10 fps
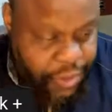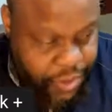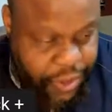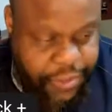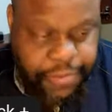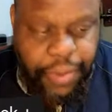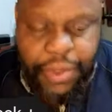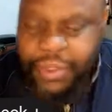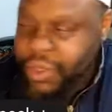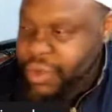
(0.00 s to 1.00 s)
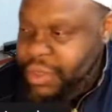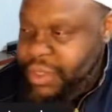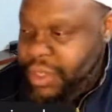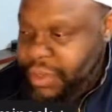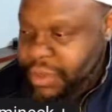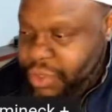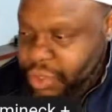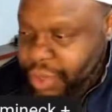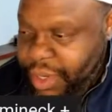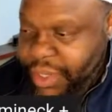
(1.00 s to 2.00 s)
Good. So
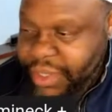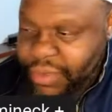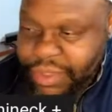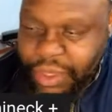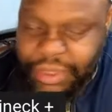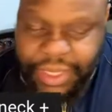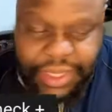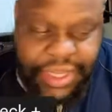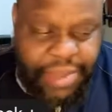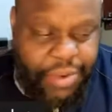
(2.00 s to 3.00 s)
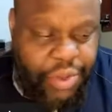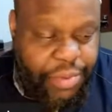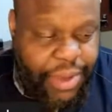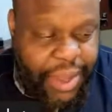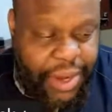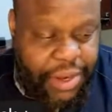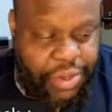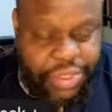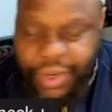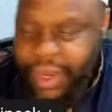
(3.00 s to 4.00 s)
doing what's called taqdeem al-yumna ala
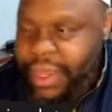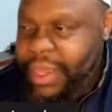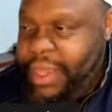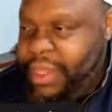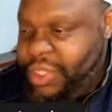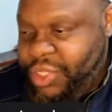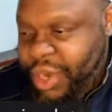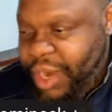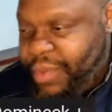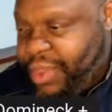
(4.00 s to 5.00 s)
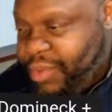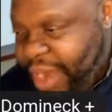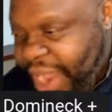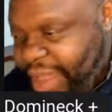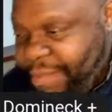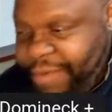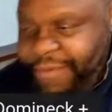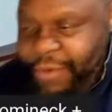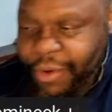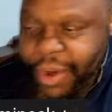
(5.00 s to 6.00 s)
yusra, starting with the right
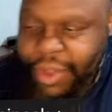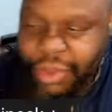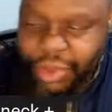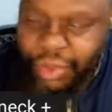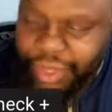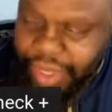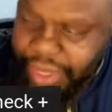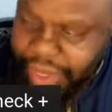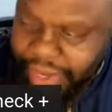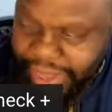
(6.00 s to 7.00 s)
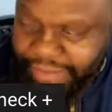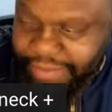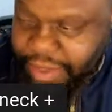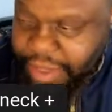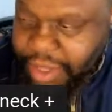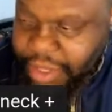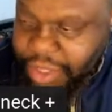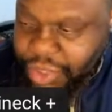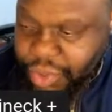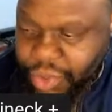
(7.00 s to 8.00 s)
before you do the left.
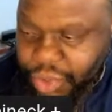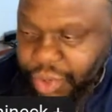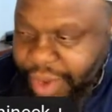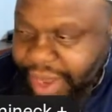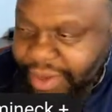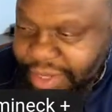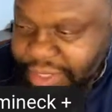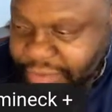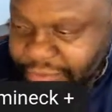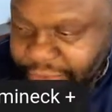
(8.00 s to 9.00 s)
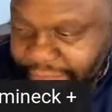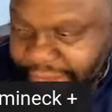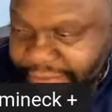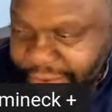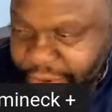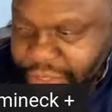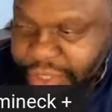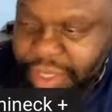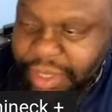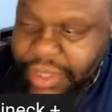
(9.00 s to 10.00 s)
So you do the right hand
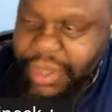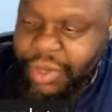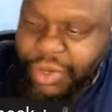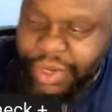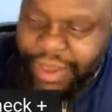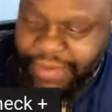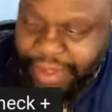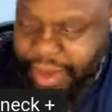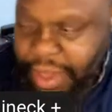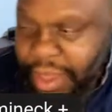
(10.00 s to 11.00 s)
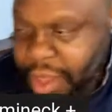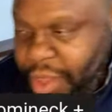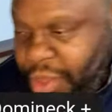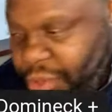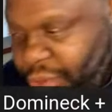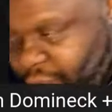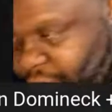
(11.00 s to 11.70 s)
first, then you do the left hand. You do the